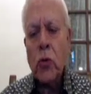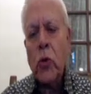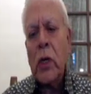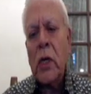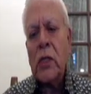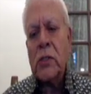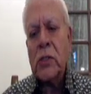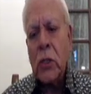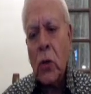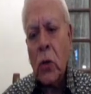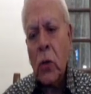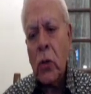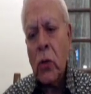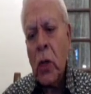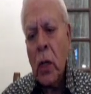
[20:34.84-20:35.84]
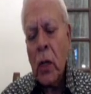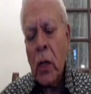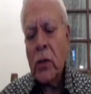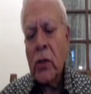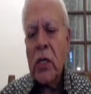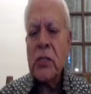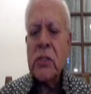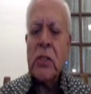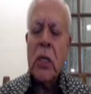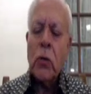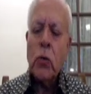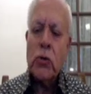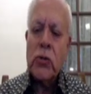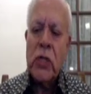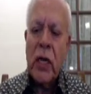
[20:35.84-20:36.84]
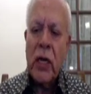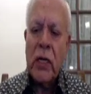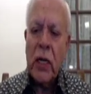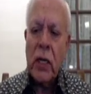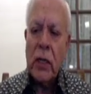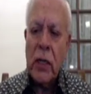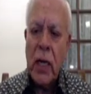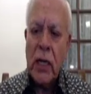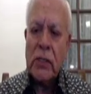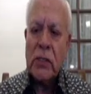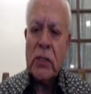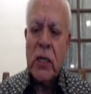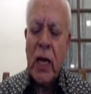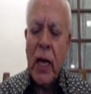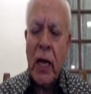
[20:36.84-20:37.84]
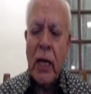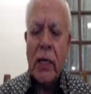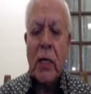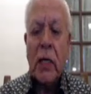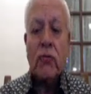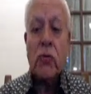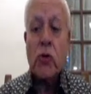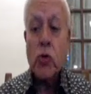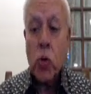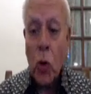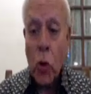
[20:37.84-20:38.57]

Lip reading: 2 years ago this negotiating text. And it was